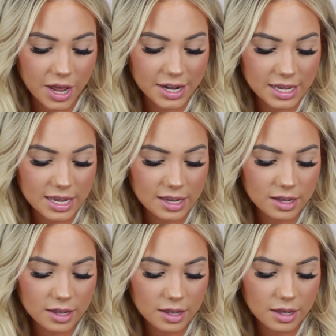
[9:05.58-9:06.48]

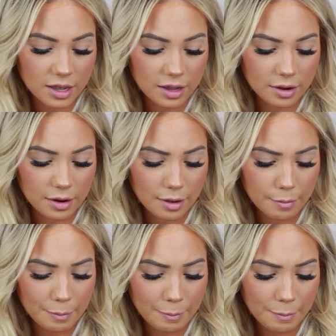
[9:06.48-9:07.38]
Ready and
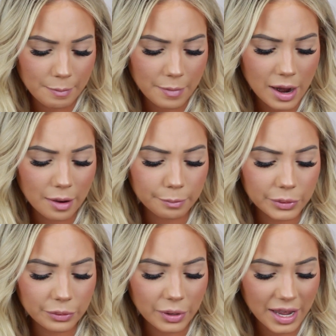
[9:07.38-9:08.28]

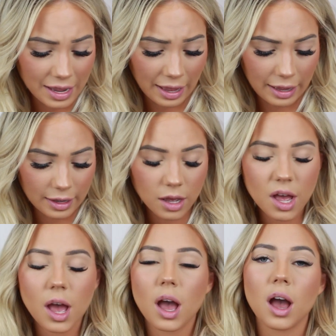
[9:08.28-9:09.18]
Mabuhay.
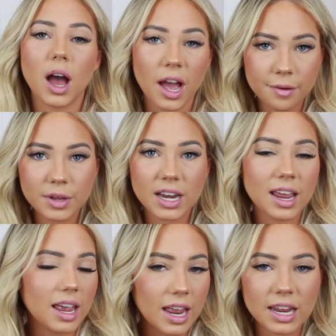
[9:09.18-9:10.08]
I'm
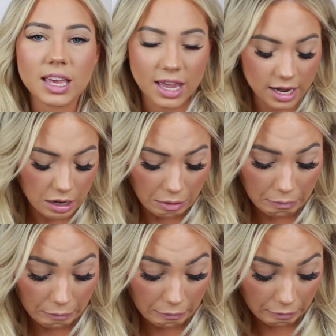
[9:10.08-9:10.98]
an idiot.
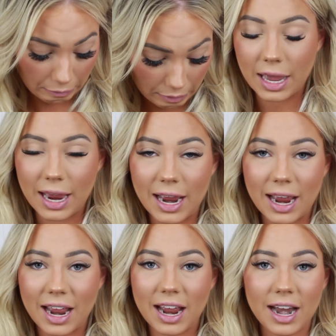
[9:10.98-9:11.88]

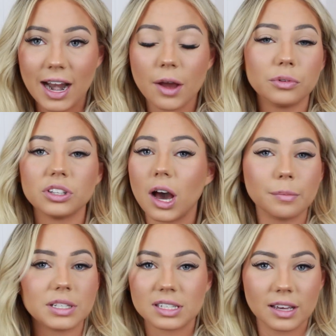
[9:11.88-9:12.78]
And I will
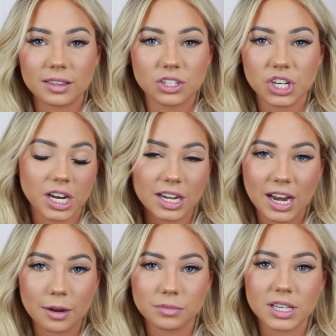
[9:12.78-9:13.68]
not be saying the shade
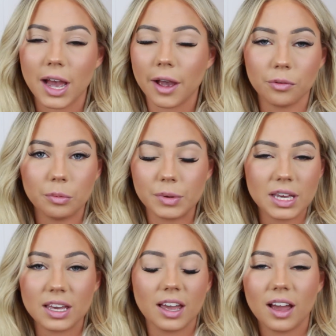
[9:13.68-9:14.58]
names. I will
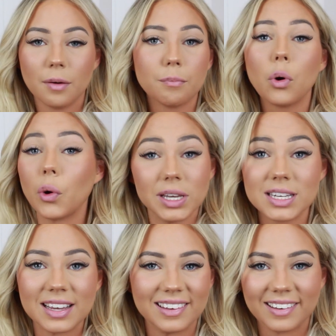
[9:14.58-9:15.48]
be
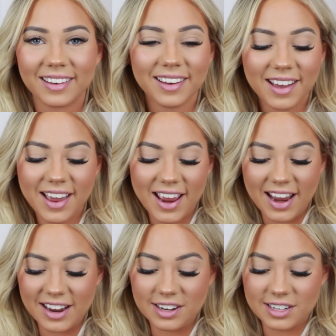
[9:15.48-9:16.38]
pointing
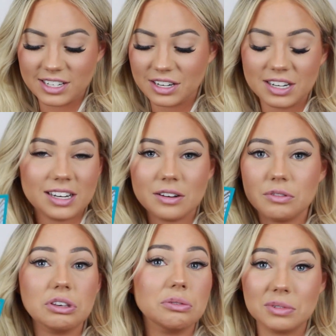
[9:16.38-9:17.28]
and
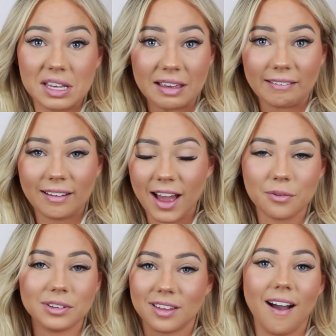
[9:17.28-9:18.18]
using. I
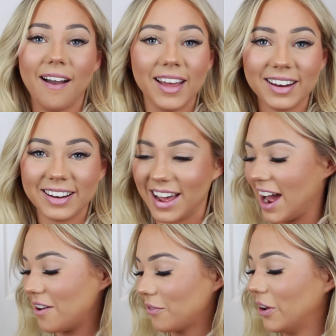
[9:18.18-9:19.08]
will not.
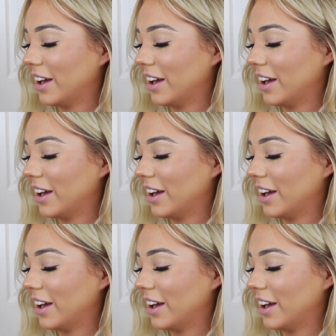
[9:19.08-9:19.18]
I